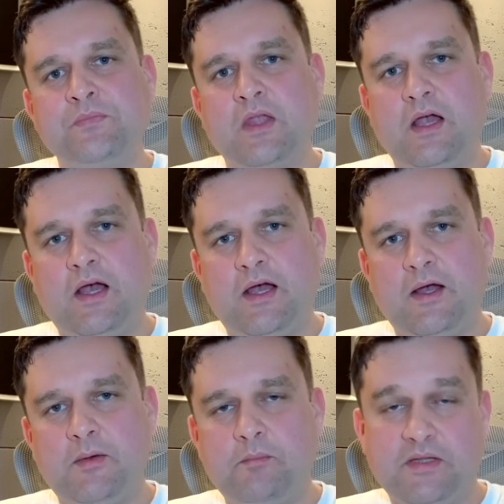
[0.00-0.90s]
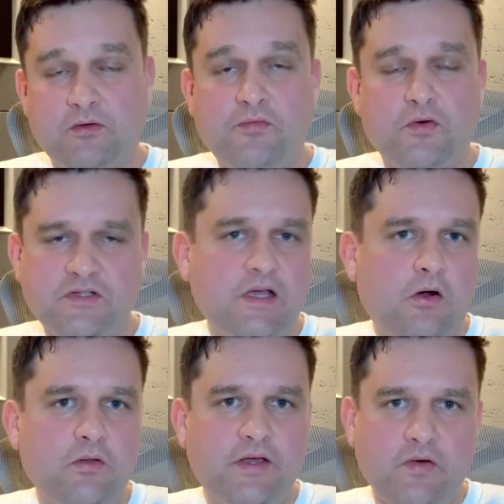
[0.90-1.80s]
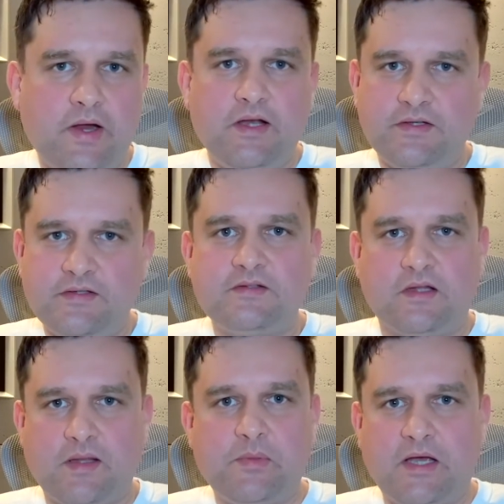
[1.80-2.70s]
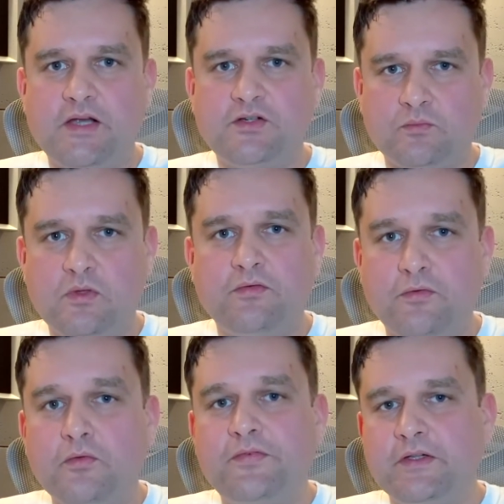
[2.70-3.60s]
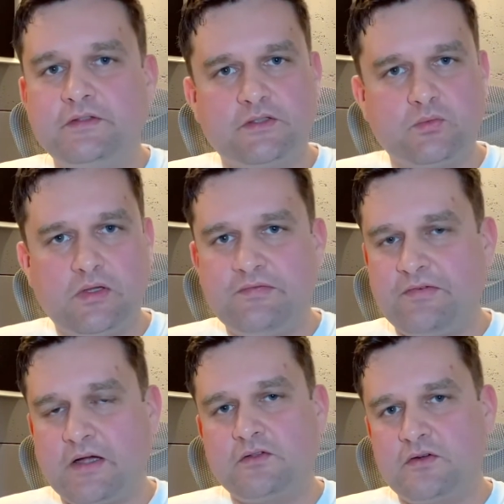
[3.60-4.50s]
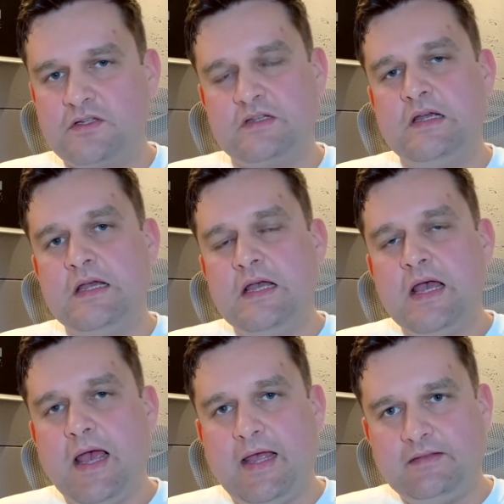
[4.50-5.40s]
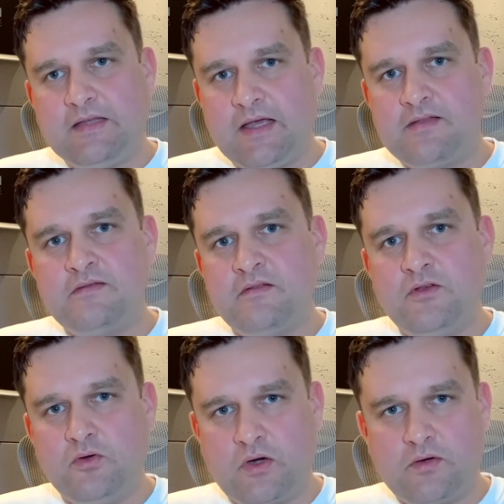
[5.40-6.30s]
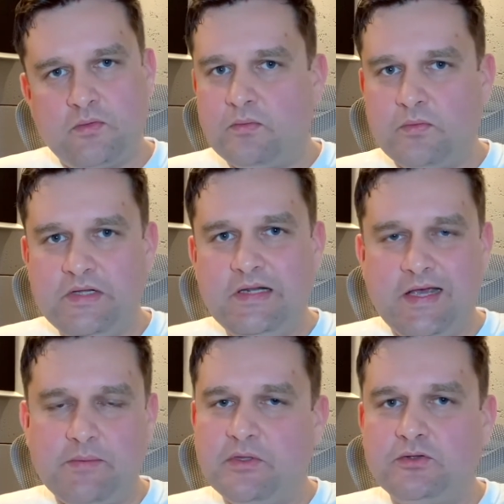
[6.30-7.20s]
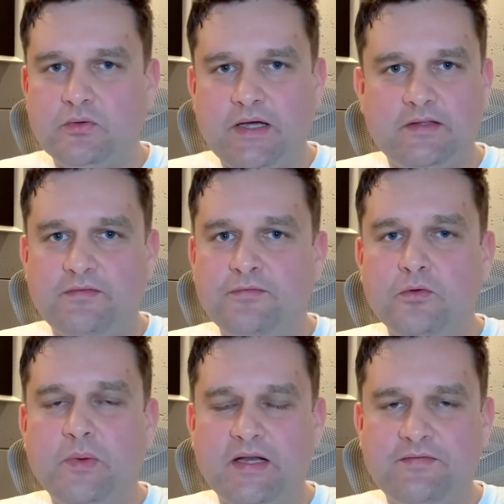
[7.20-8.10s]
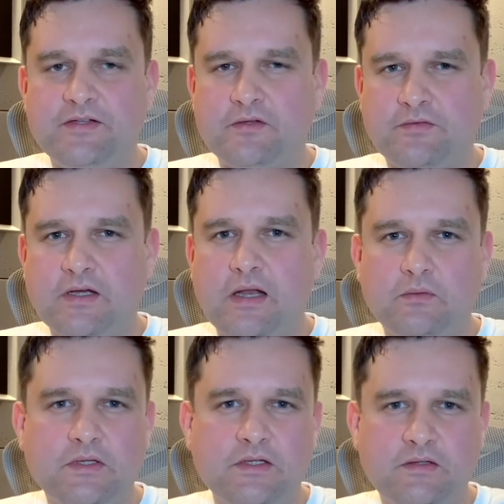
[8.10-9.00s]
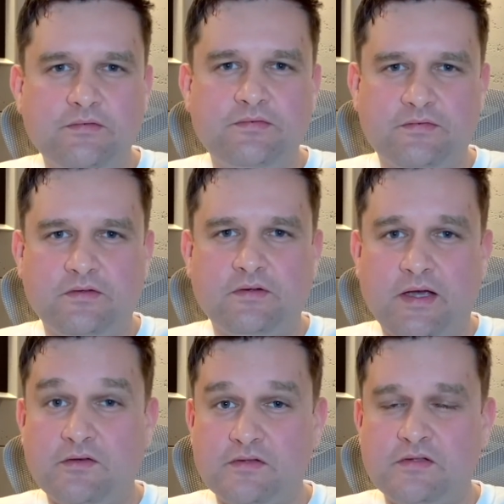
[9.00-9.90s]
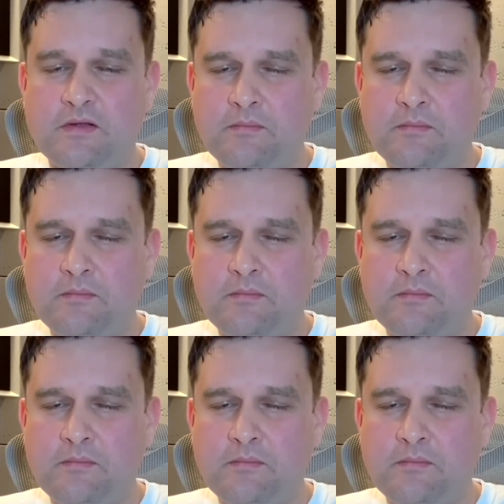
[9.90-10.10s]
But of course the holy grail is that application will fulfill the 12 factors, and then you are really able to get the full benefits of the cloud-native ecosystem.